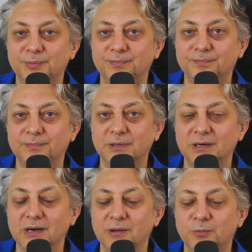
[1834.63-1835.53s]

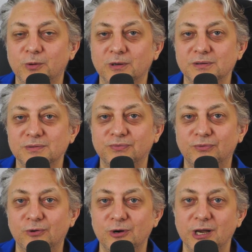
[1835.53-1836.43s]
learning programs
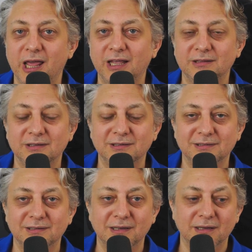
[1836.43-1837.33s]
for that.
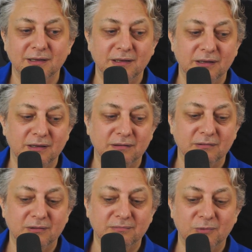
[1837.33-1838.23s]

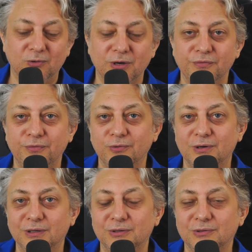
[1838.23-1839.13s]
Or if you
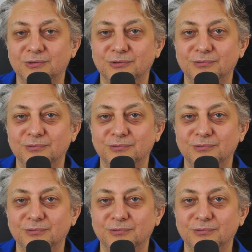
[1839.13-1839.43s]
want to,